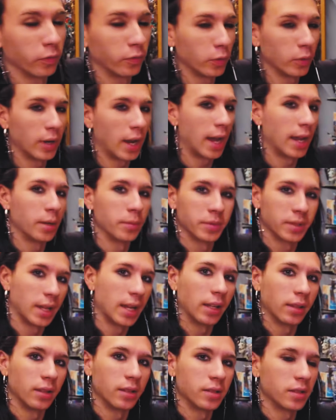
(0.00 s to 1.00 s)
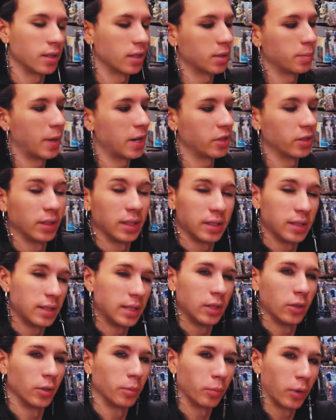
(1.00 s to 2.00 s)
food items like this, especially
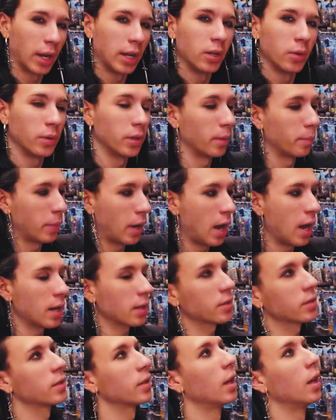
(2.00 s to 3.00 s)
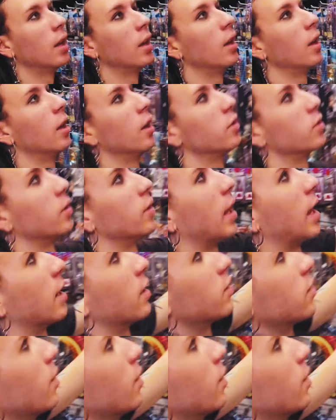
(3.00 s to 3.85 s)
sealed brand new in the box. So that is